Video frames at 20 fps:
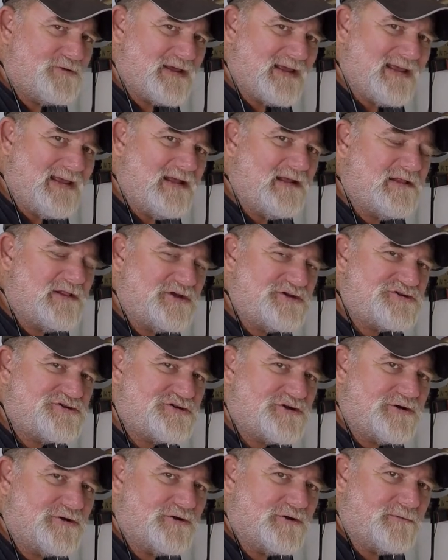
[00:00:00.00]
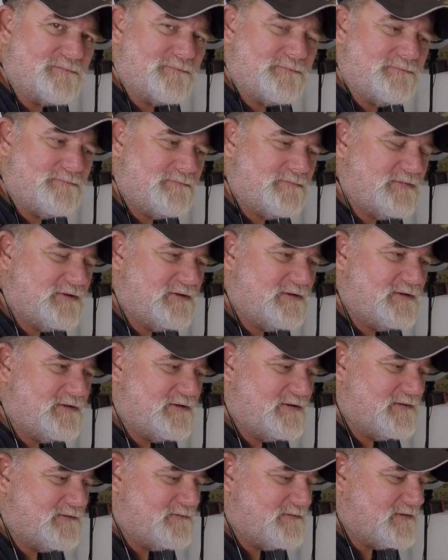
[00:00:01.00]
English term.
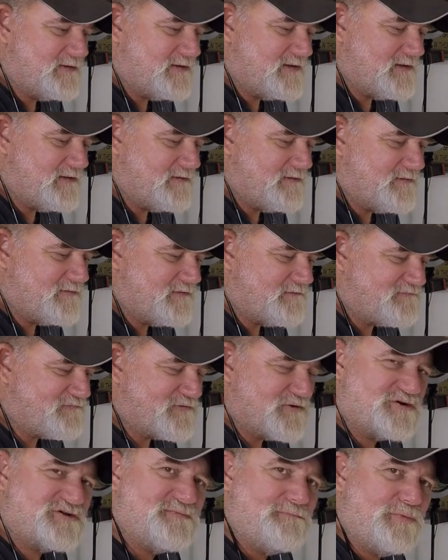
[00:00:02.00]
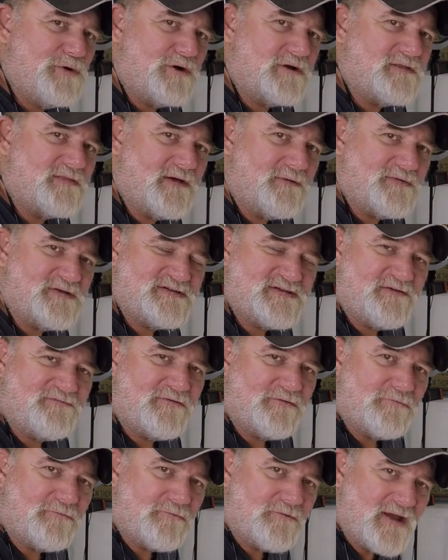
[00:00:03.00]
The first book that was ever
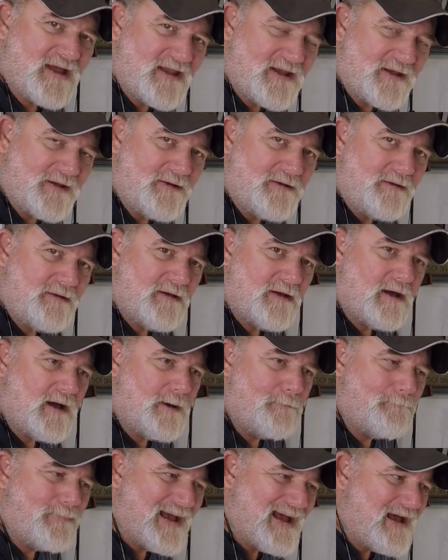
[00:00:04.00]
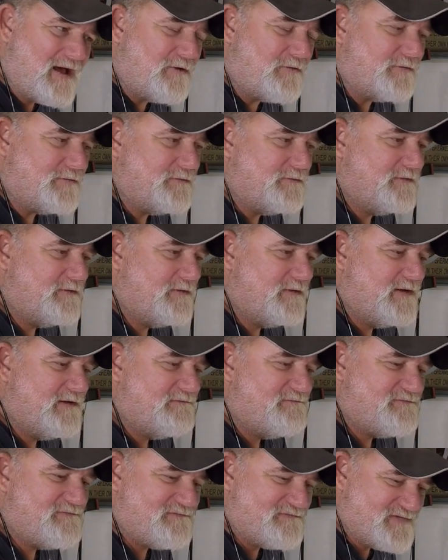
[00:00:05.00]
written about
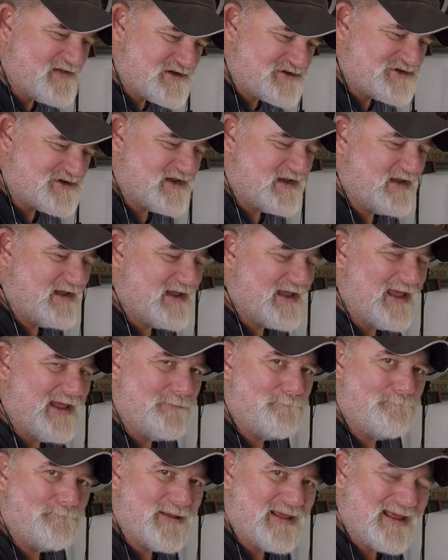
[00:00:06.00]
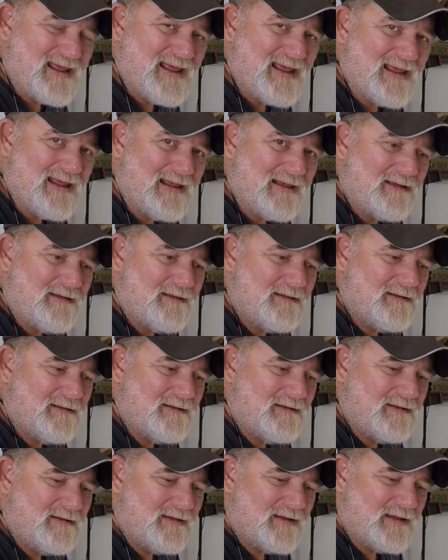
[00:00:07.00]
fishing and being
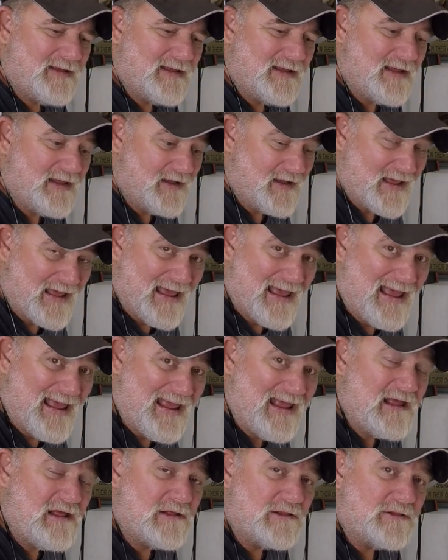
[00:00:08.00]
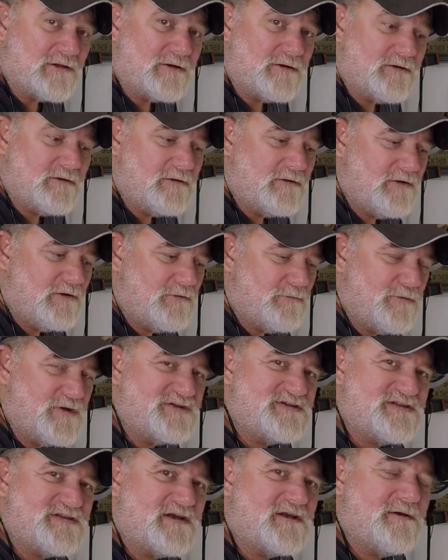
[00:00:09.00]
an angler
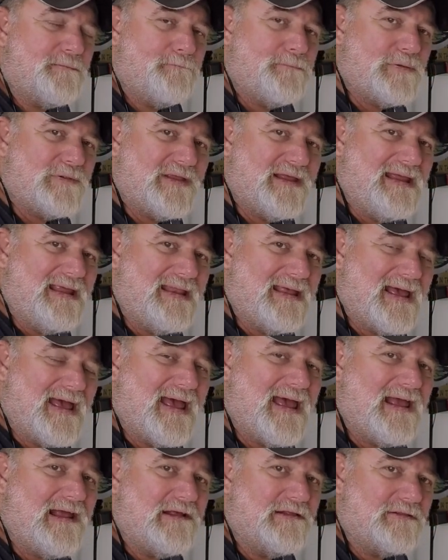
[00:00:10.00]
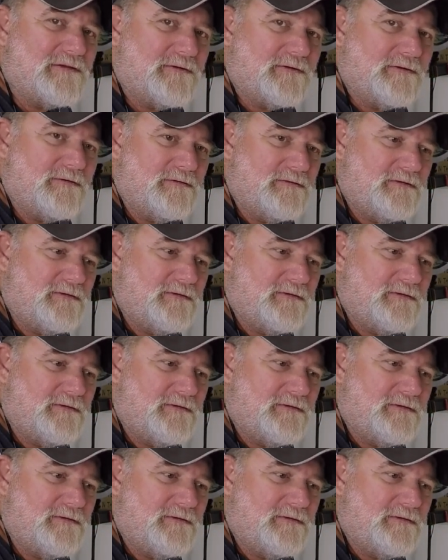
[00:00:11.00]
was the Compleat Angler,